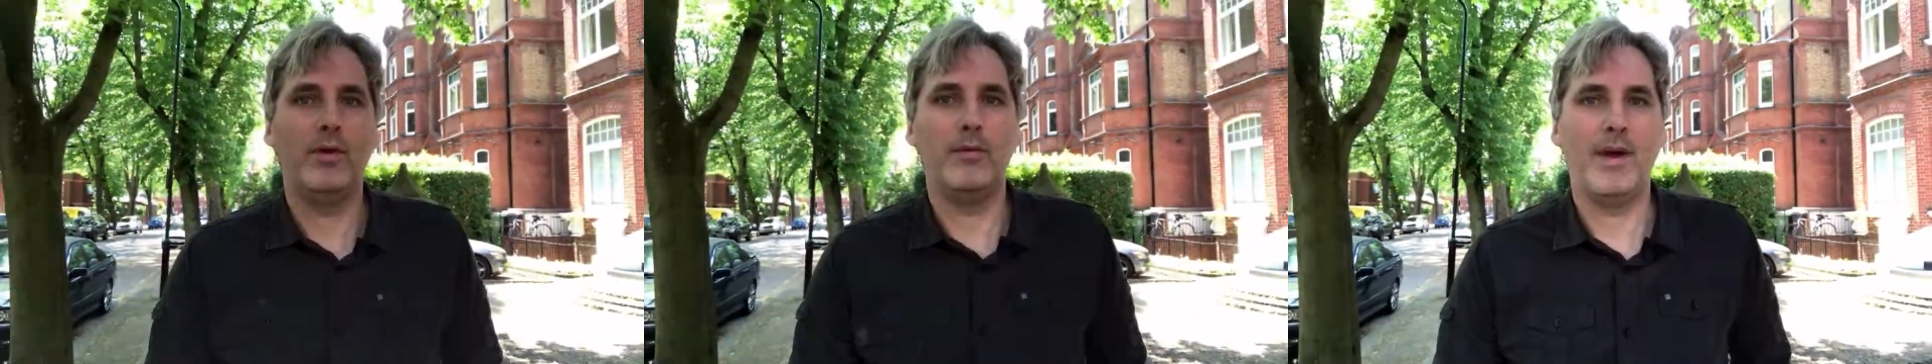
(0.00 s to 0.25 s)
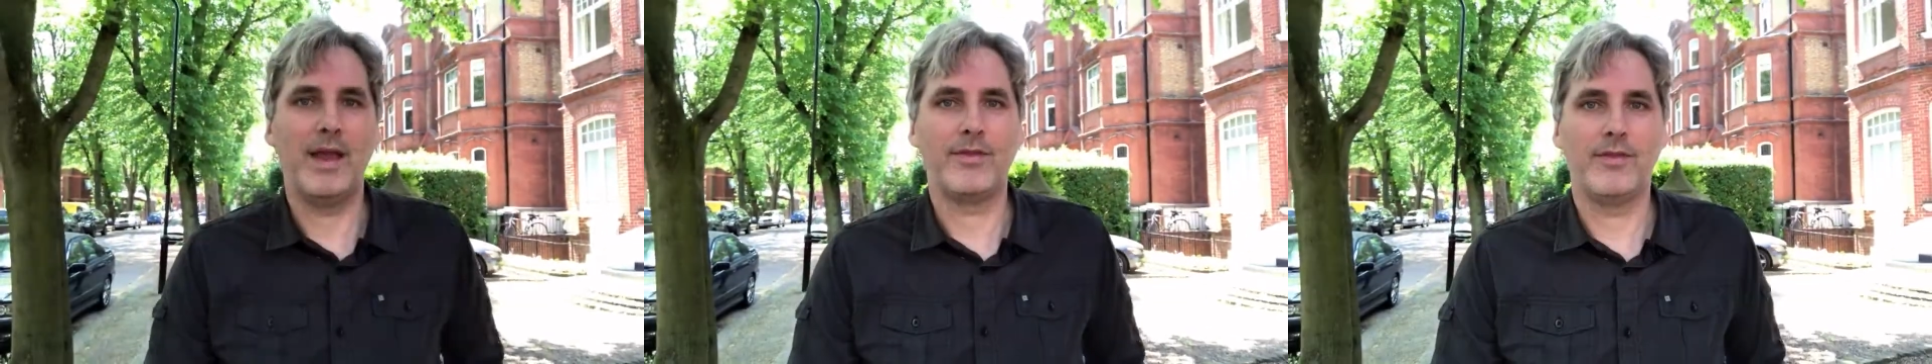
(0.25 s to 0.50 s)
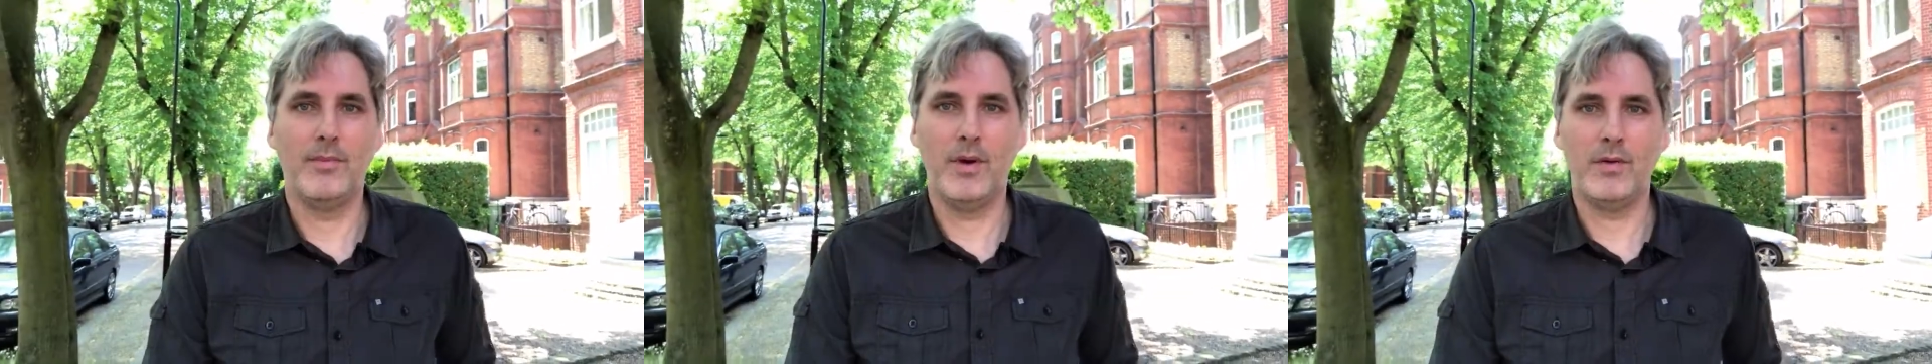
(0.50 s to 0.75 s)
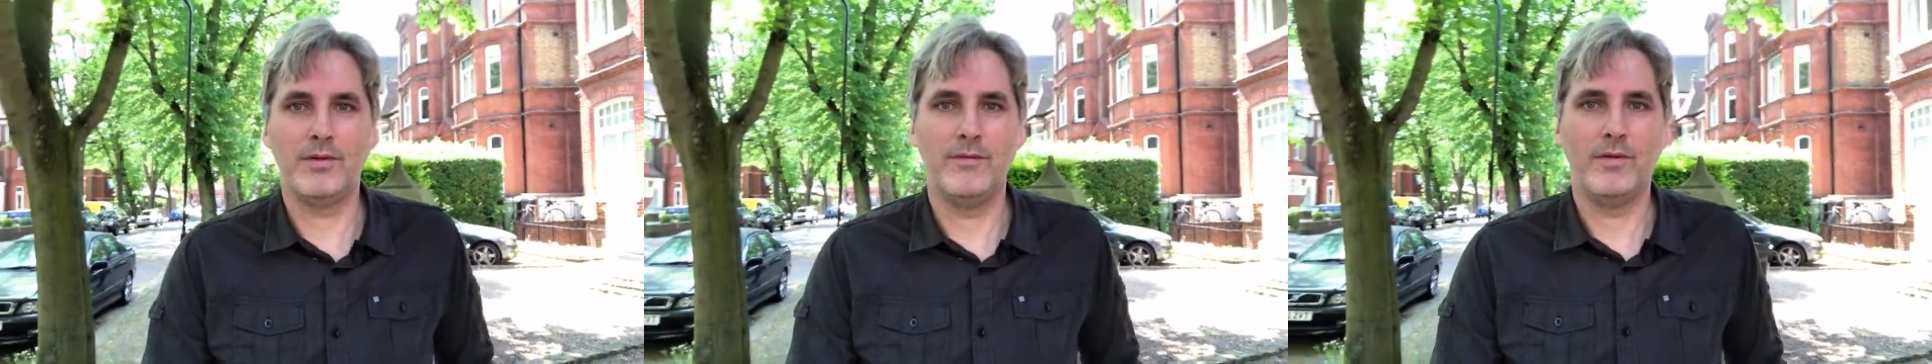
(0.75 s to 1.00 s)
you make the
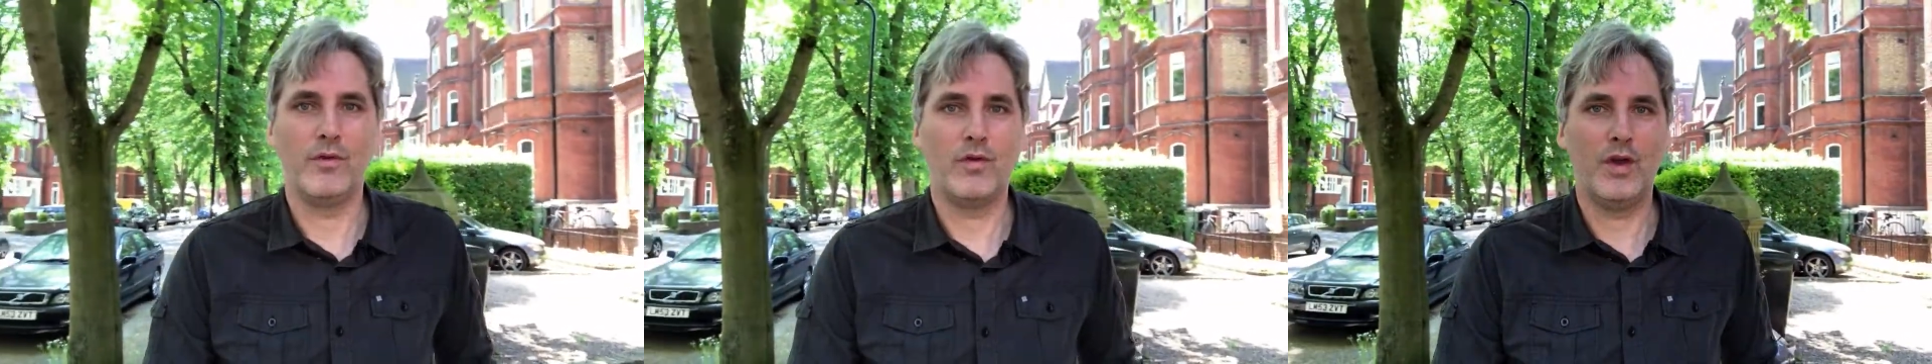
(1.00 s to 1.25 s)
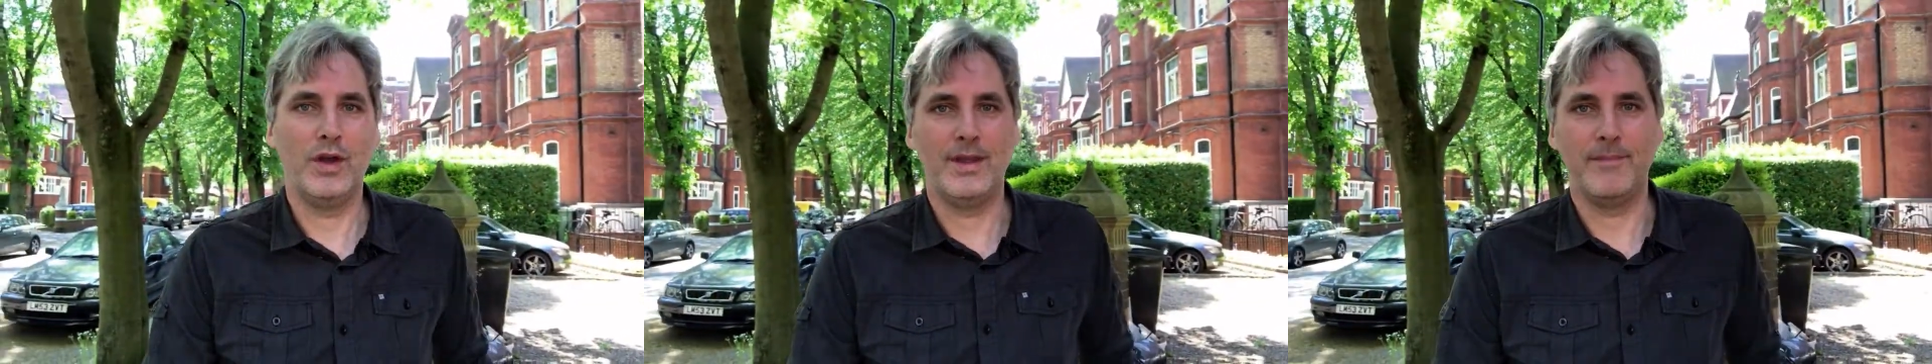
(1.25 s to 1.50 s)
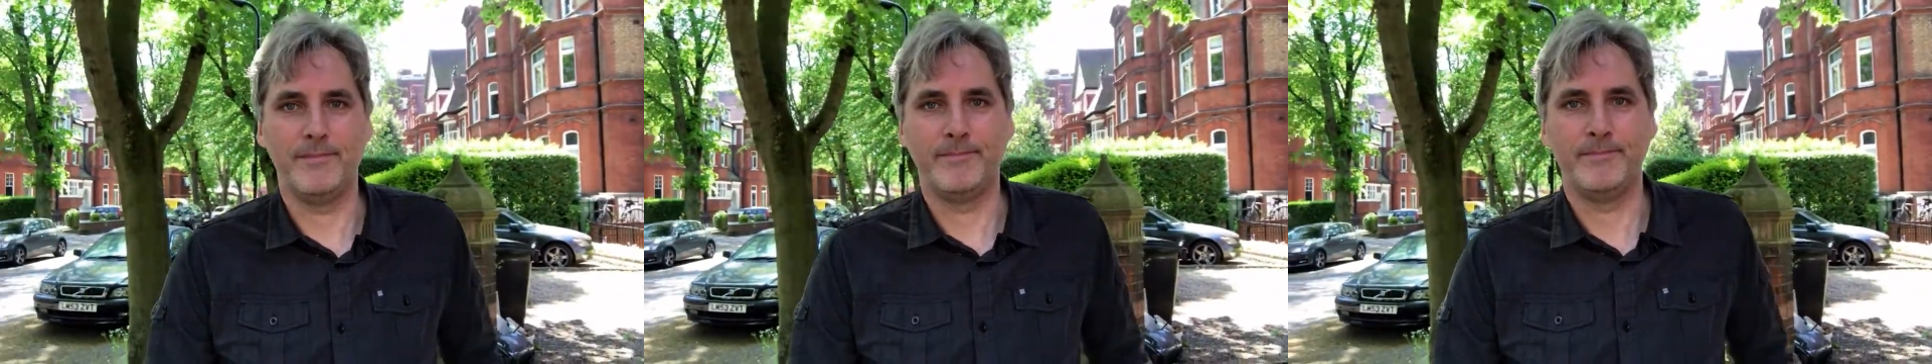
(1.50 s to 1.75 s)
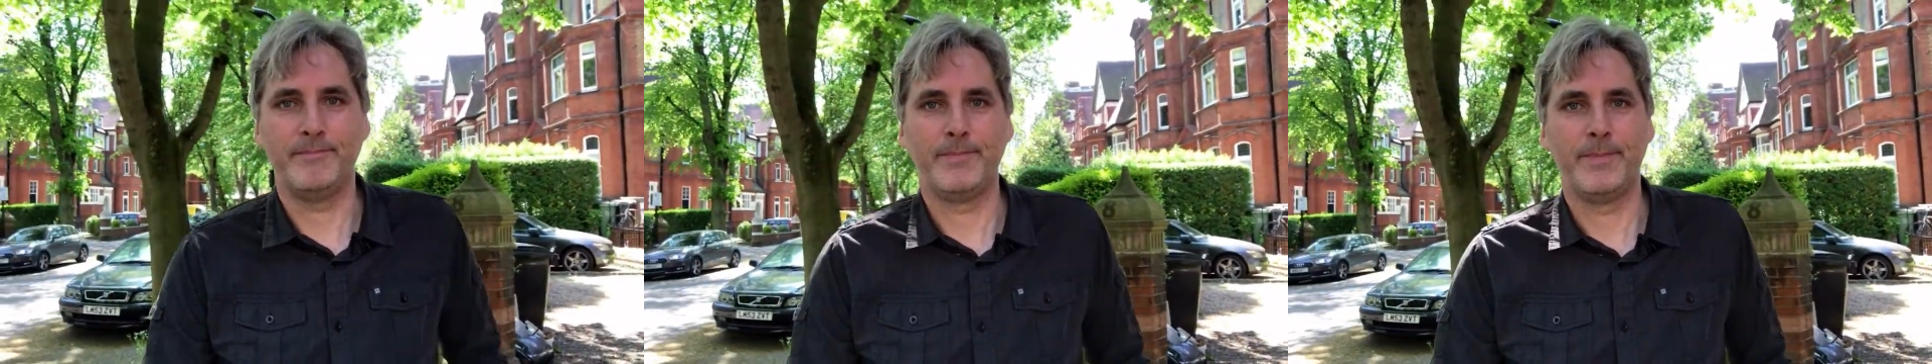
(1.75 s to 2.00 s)
most of your journey.
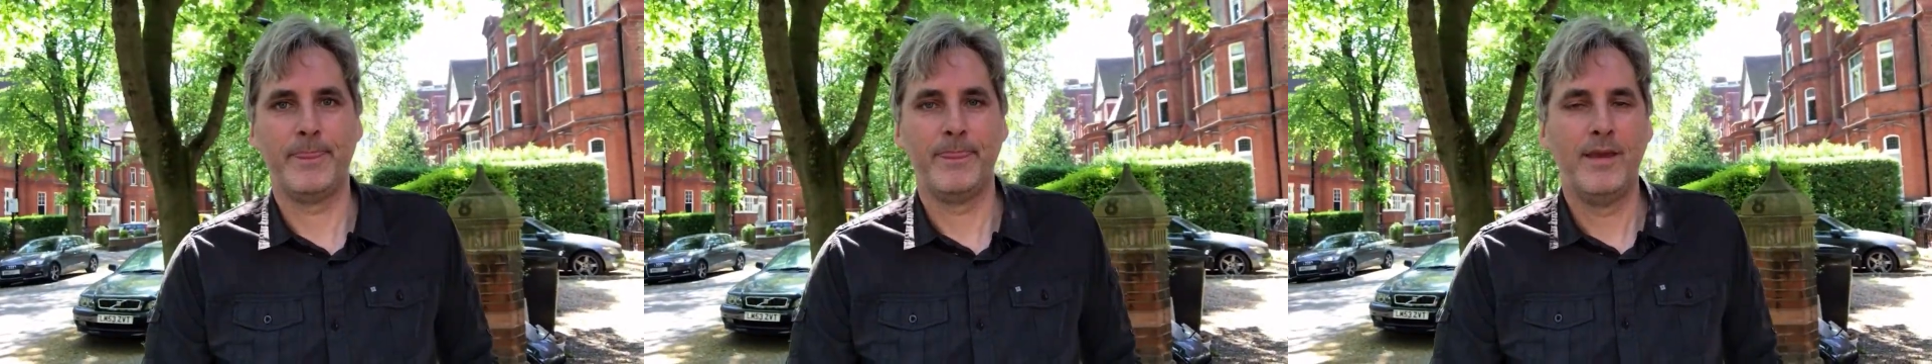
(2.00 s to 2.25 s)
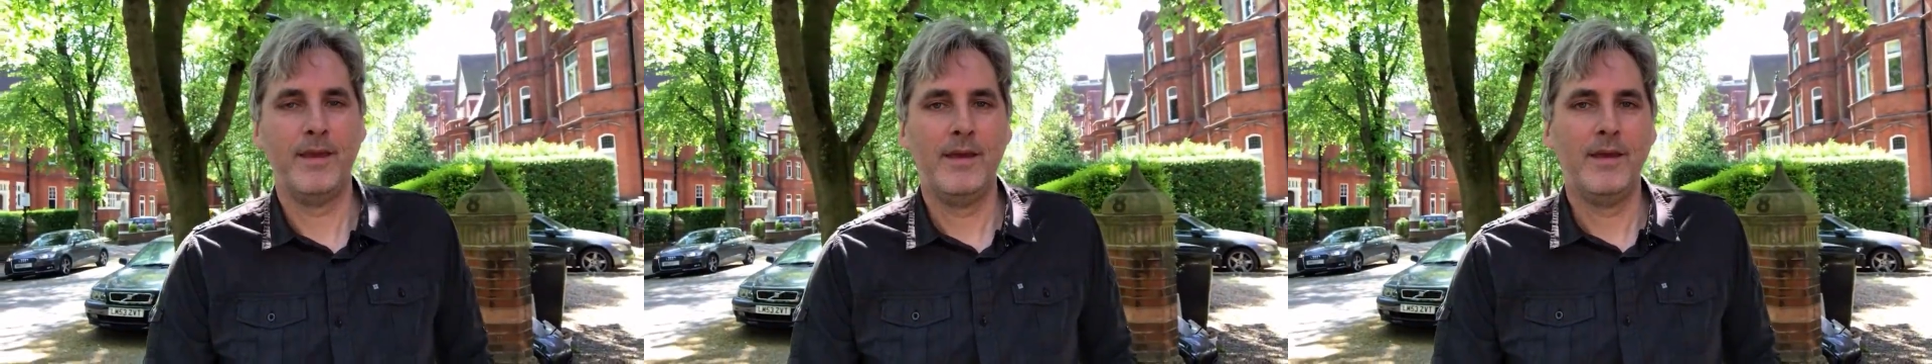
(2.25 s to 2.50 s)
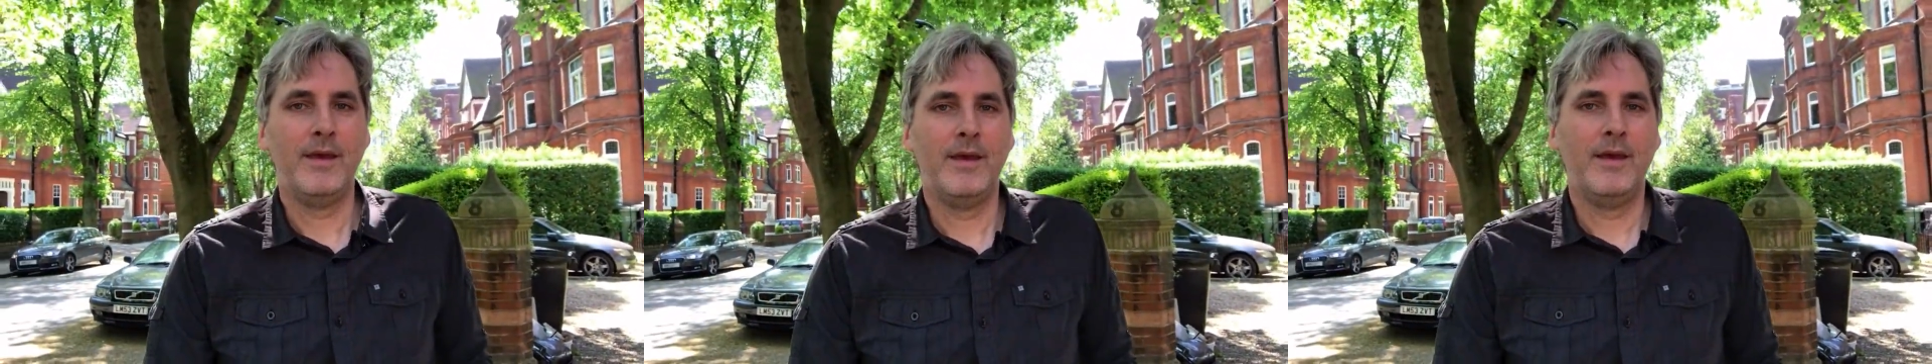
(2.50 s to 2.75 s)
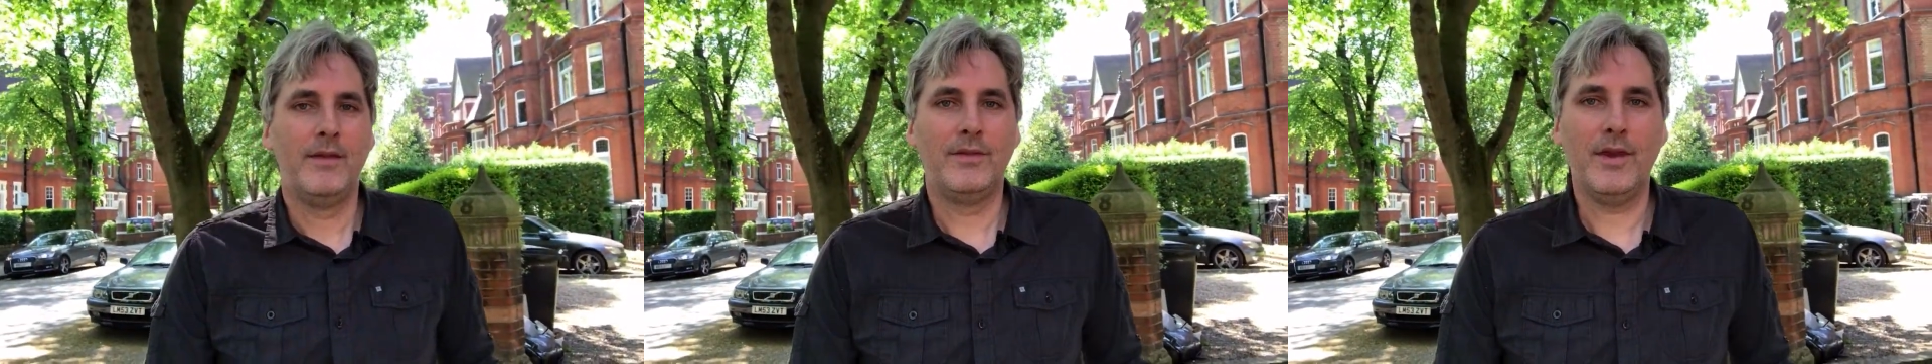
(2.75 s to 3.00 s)

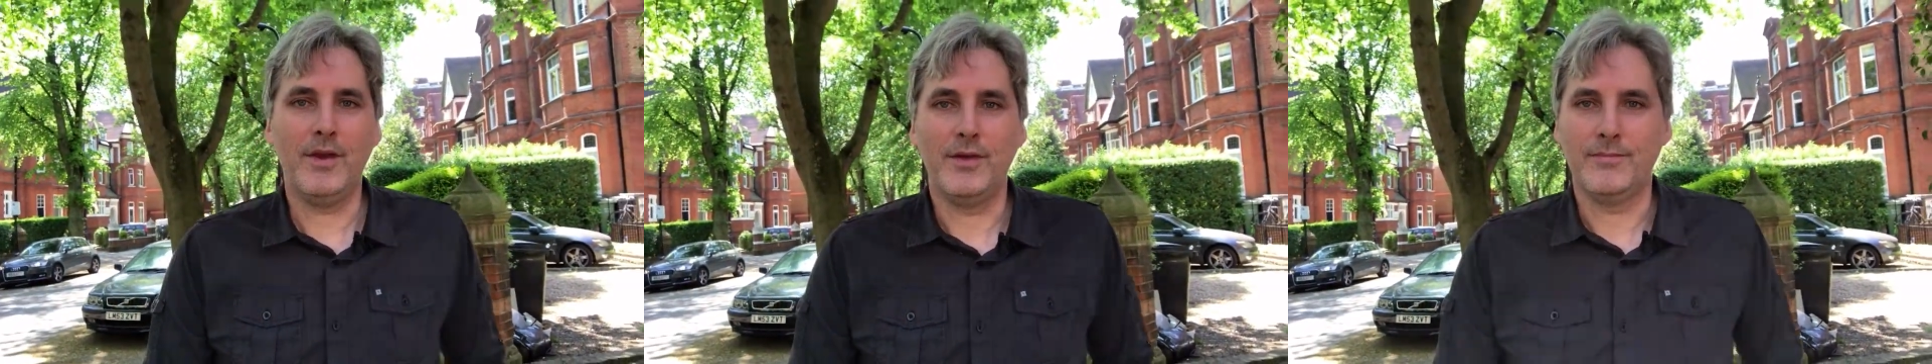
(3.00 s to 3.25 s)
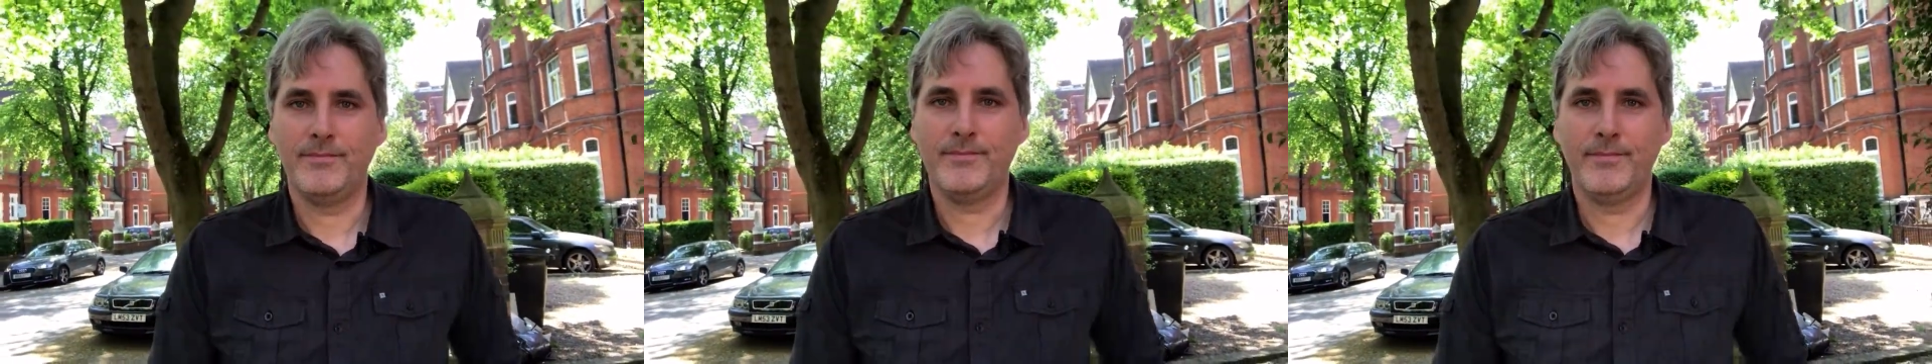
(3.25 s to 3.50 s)
So,